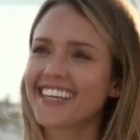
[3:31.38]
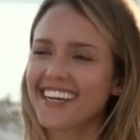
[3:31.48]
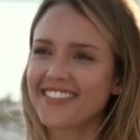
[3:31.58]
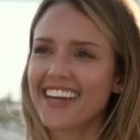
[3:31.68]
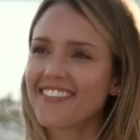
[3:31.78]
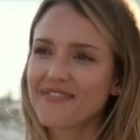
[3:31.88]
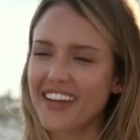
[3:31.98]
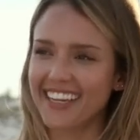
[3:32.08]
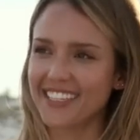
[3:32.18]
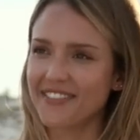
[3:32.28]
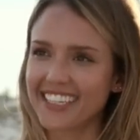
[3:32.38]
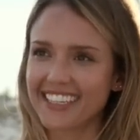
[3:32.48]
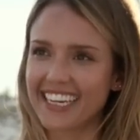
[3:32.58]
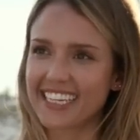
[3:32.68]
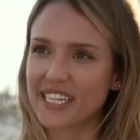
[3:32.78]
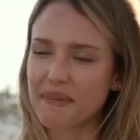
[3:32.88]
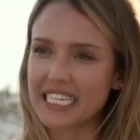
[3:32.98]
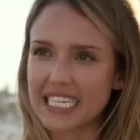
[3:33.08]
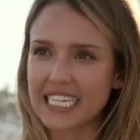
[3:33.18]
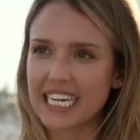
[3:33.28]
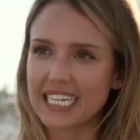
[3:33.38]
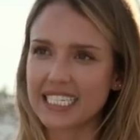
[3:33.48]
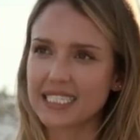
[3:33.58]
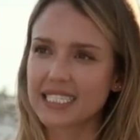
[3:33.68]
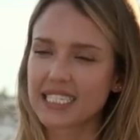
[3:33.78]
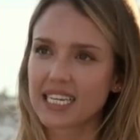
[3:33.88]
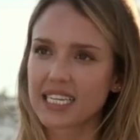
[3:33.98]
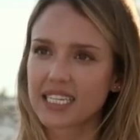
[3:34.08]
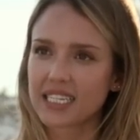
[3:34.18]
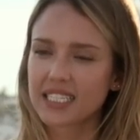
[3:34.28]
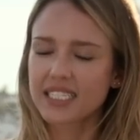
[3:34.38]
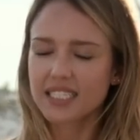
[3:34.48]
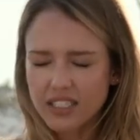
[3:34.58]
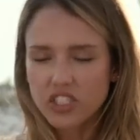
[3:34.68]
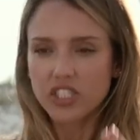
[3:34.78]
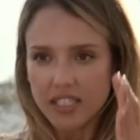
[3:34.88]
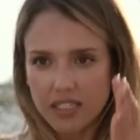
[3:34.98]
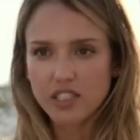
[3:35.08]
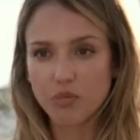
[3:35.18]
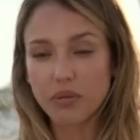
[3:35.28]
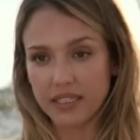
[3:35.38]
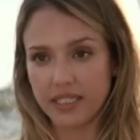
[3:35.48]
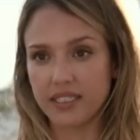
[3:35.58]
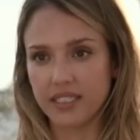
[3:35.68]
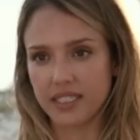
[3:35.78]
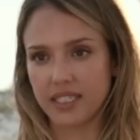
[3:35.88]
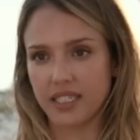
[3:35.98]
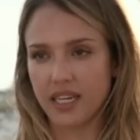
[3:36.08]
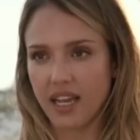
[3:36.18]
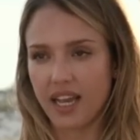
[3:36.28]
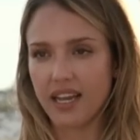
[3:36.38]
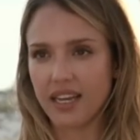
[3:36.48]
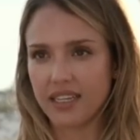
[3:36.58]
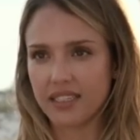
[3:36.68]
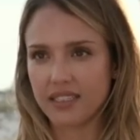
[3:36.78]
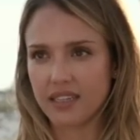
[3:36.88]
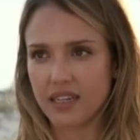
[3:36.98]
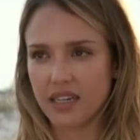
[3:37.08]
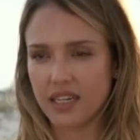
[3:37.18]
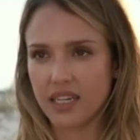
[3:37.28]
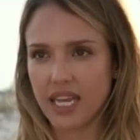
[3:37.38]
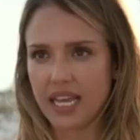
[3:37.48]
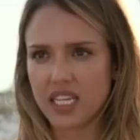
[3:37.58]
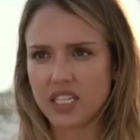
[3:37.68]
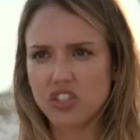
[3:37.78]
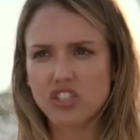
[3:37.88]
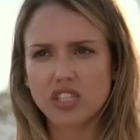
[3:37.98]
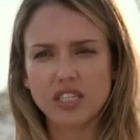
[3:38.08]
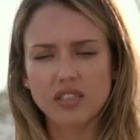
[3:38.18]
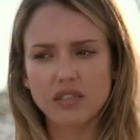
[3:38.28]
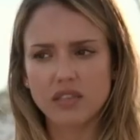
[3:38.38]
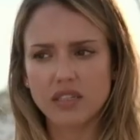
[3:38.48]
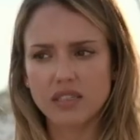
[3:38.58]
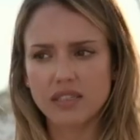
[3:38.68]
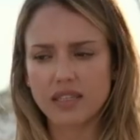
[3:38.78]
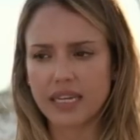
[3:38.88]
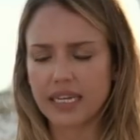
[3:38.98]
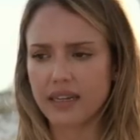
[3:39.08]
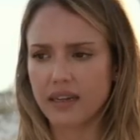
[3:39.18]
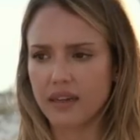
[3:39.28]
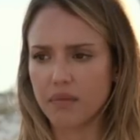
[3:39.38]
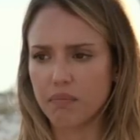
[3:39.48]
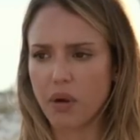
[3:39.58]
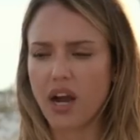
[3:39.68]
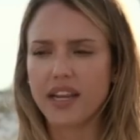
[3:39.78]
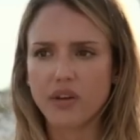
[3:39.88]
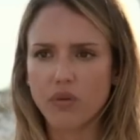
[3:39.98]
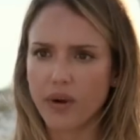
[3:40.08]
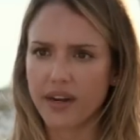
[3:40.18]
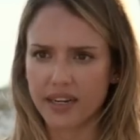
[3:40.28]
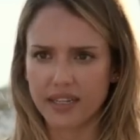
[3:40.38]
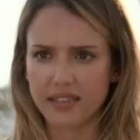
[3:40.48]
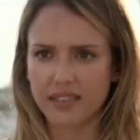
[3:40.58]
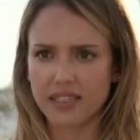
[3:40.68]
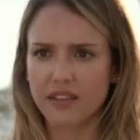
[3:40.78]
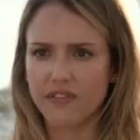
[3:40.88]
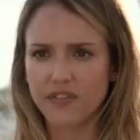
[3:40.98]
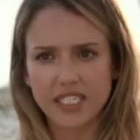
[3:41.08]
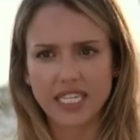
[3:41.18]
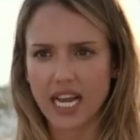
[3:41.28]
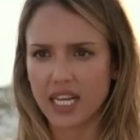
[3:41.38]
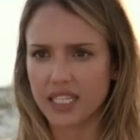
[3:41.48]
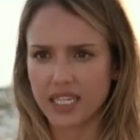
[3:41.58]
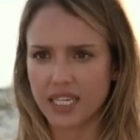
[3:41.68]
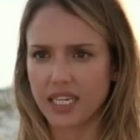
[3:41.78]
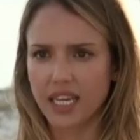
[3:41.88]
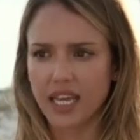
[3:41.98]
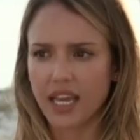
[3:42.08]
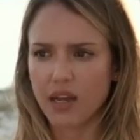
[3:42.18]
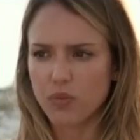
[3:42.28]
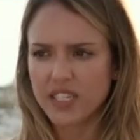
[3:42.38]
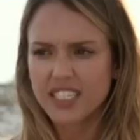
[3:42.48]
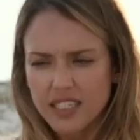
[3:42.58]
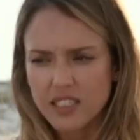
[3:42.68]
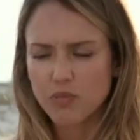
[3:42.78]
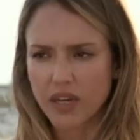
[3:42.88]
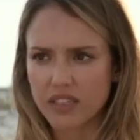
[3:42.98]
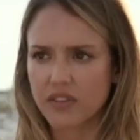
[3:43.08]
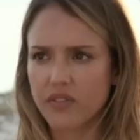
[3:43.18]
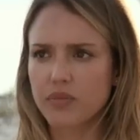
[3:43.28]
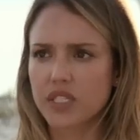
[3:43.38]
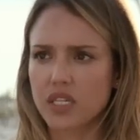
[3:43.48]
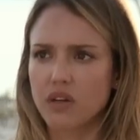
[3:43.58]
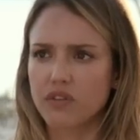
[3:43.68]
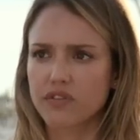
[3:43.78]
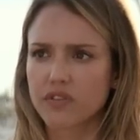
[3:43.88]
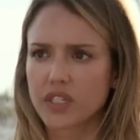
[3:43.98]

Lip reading: I've never met anybody like him. He has such discipline, and his like body awareness and the physicality and what he expects of himself.